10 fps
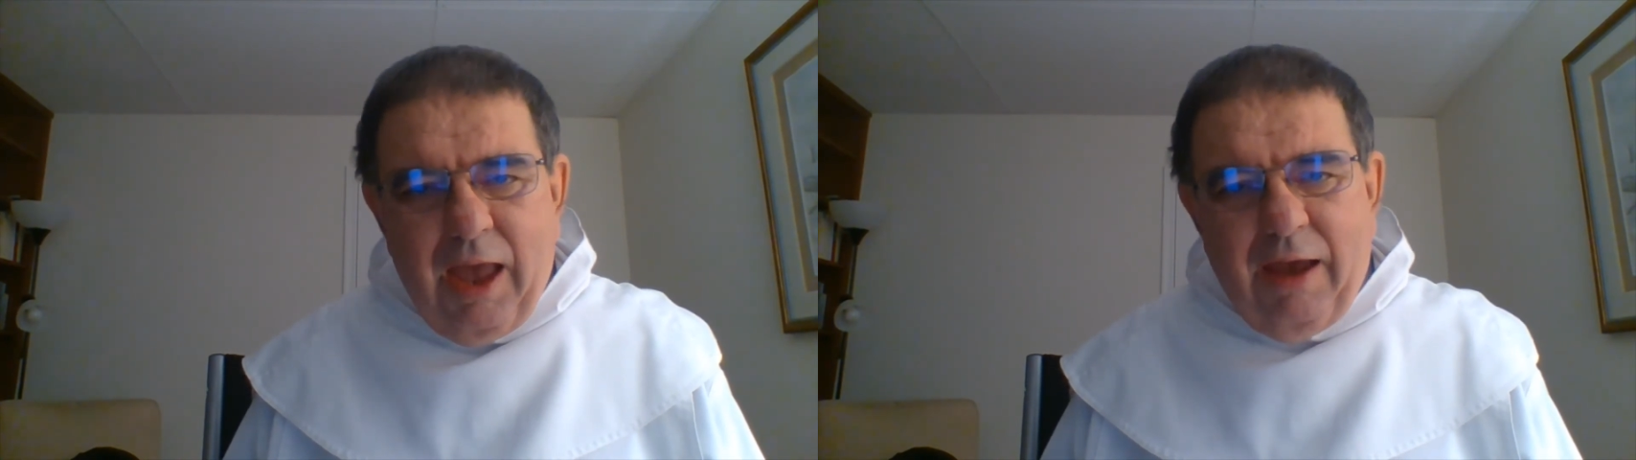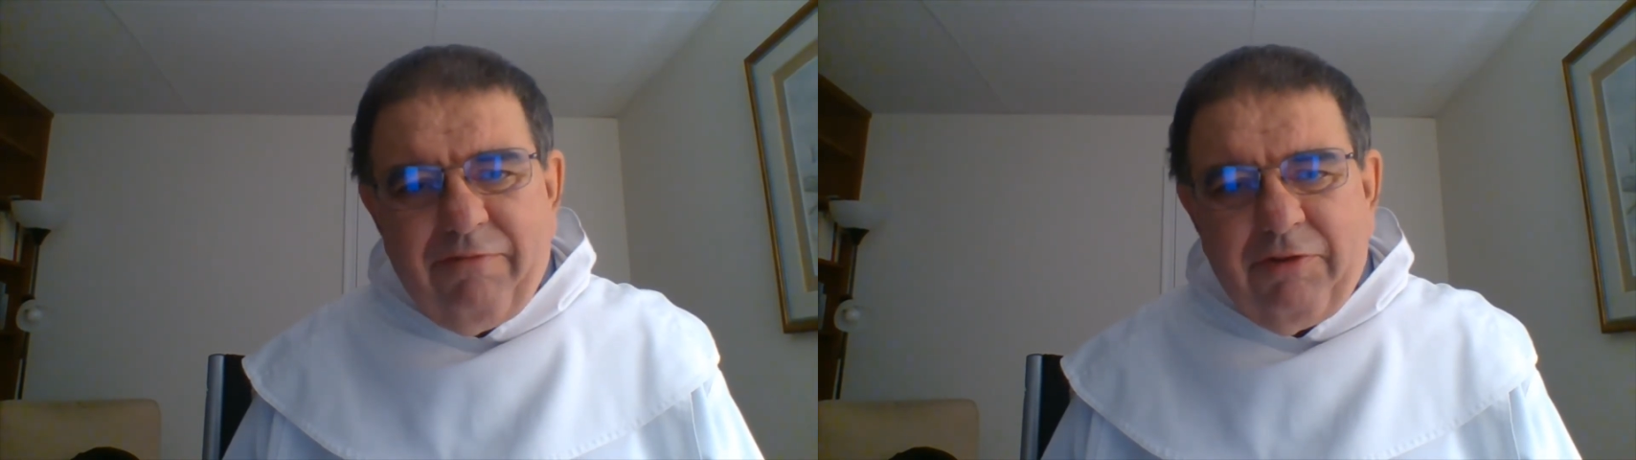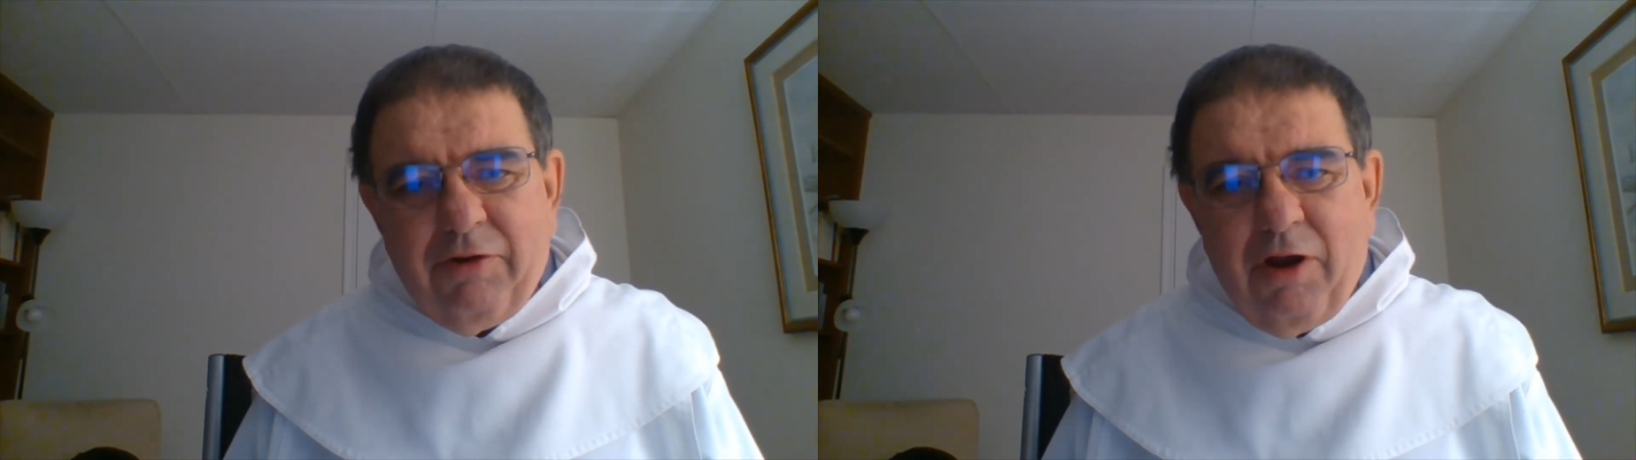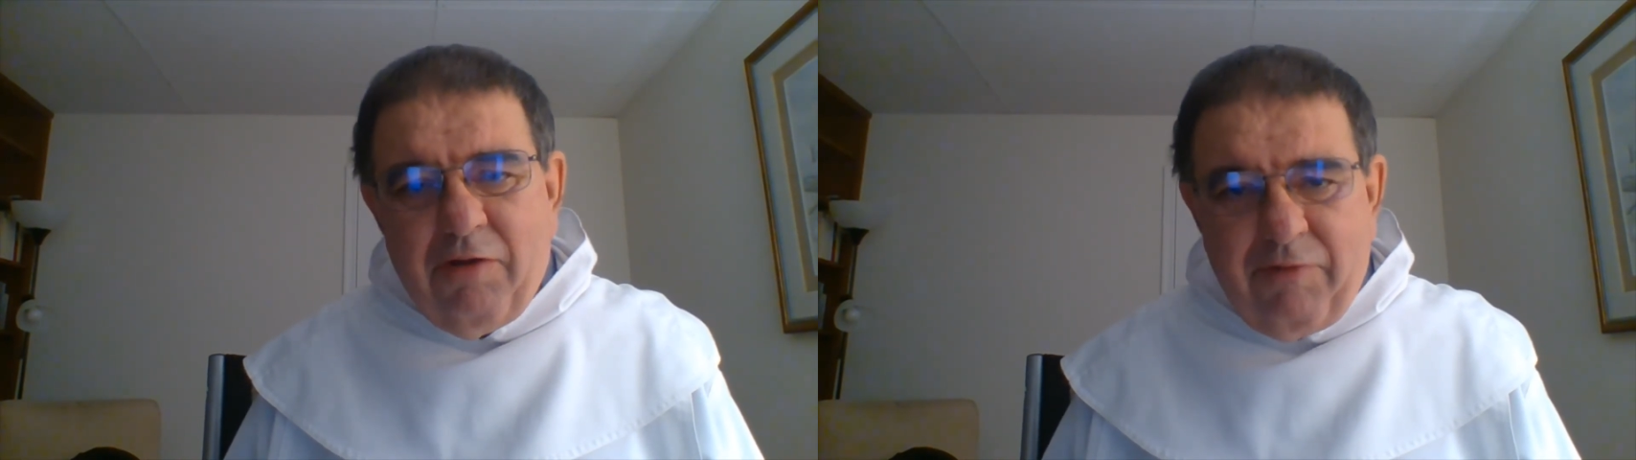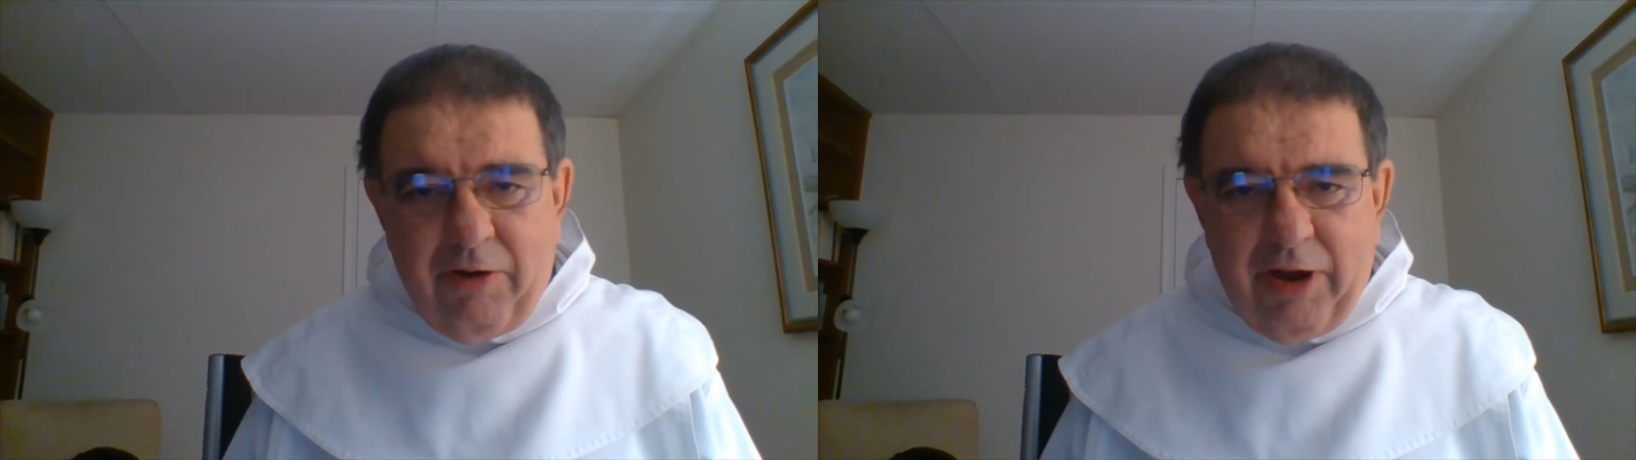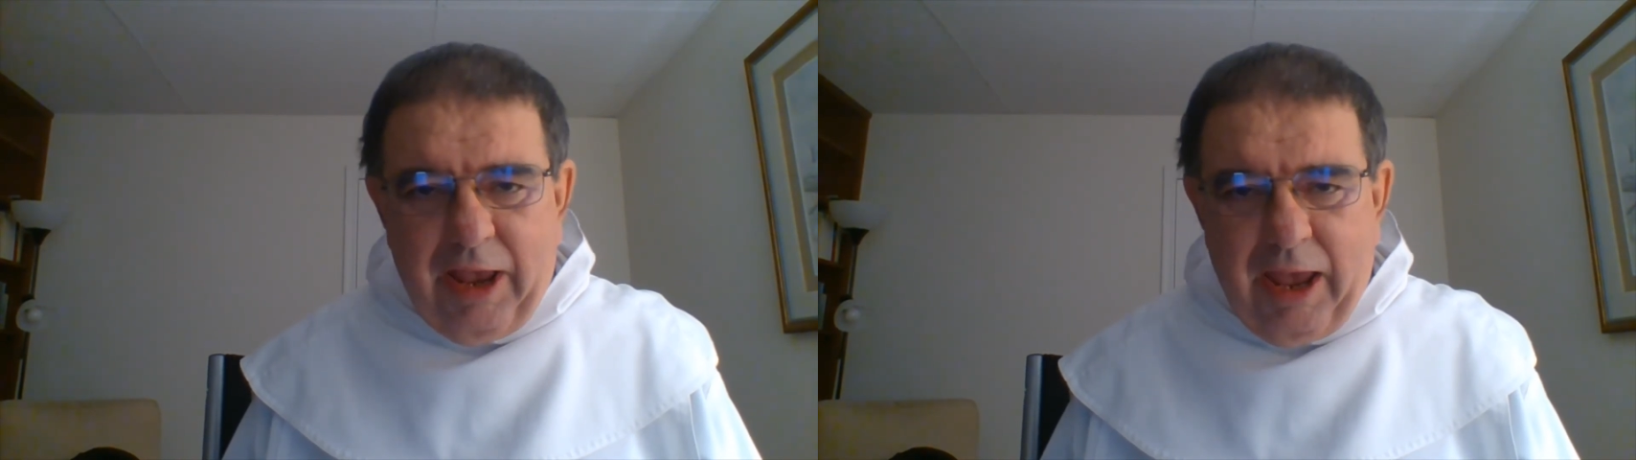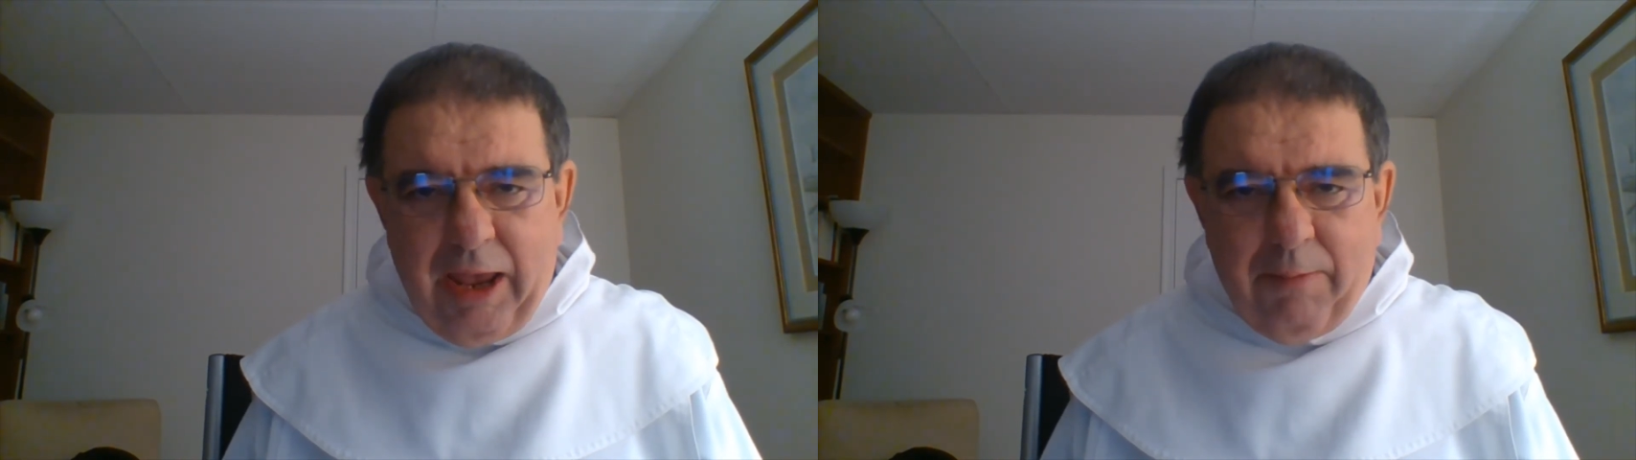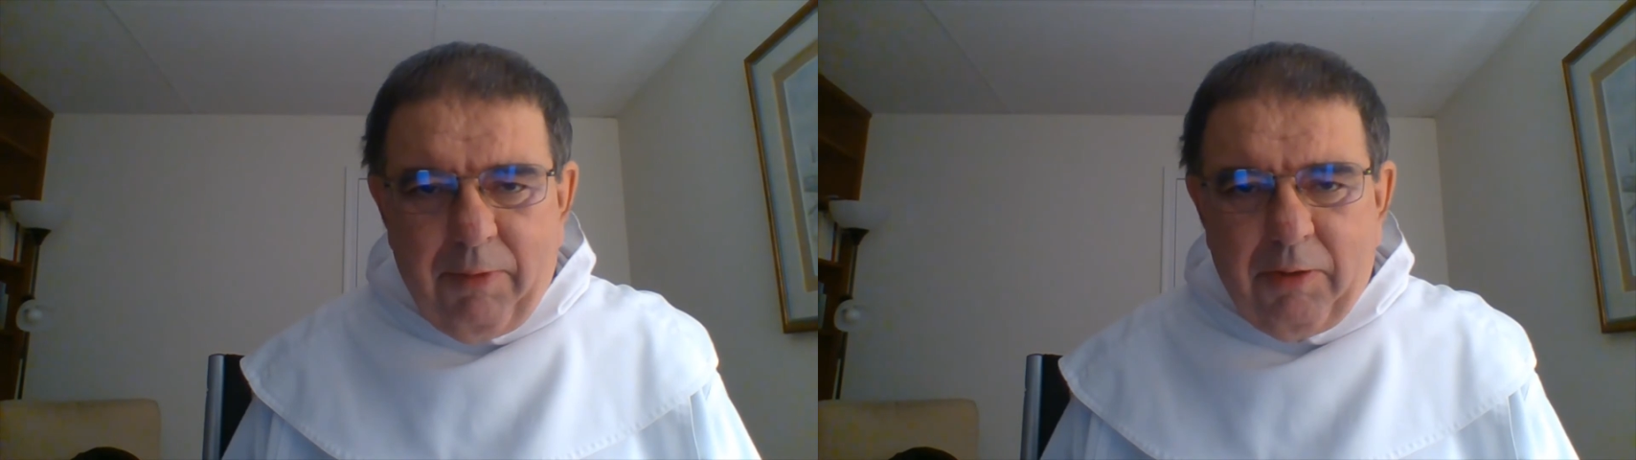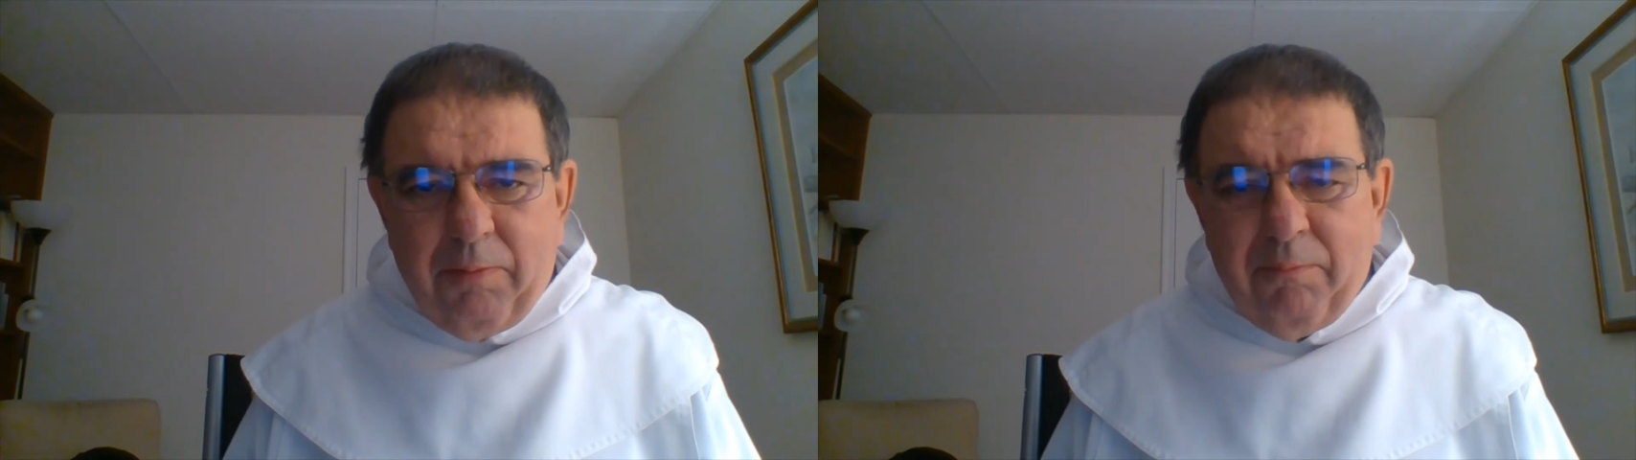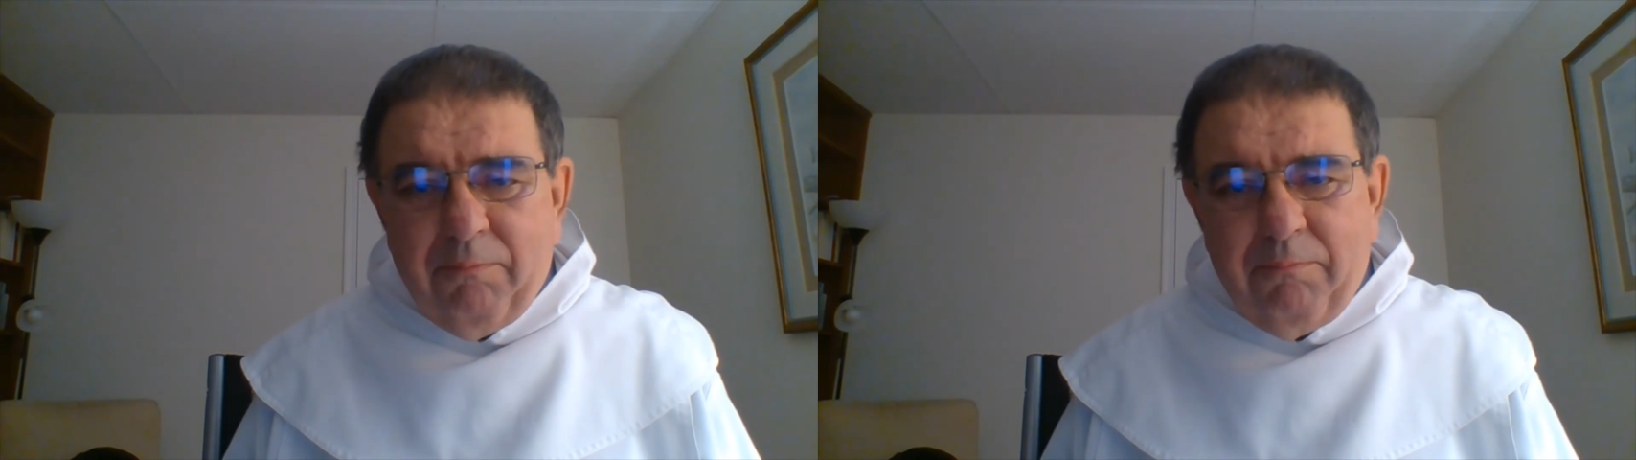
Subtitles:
After our very able